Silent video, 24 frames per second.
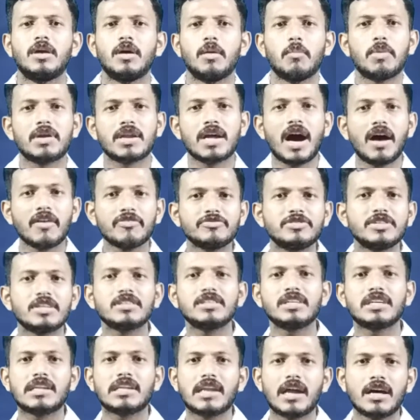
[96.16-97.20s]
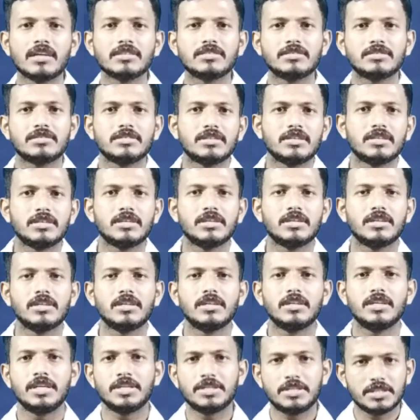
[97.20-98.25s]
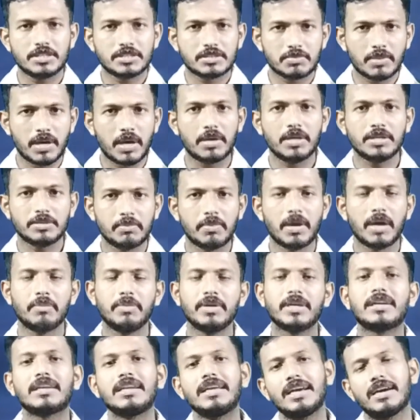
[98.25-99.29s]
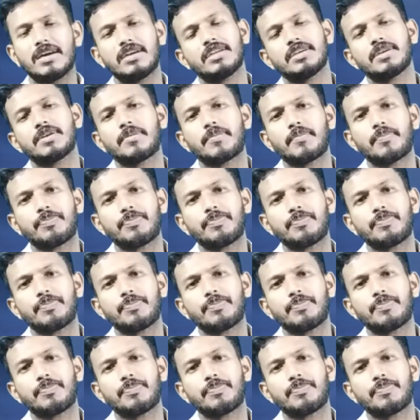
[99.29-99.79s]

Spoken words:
But after the class, it may be cleared.